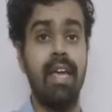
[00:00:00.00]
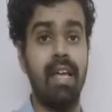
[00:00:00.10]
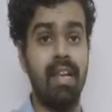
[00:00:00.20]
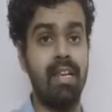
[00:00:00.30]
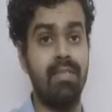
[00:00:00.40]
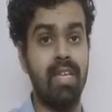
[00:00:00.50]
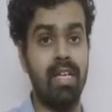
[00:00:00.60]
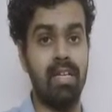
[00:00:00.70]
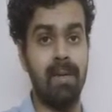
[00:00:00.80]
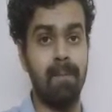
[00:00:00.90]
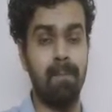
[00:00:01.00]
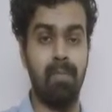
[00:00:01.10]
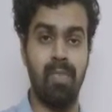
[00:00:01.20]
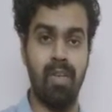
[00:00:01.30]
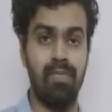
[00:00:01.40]
living
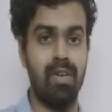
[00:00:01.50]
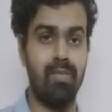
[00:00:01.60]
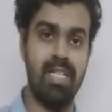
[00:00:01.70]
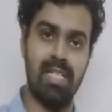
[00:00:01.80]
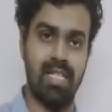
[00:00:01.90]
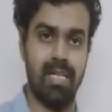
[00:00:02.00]
from the city.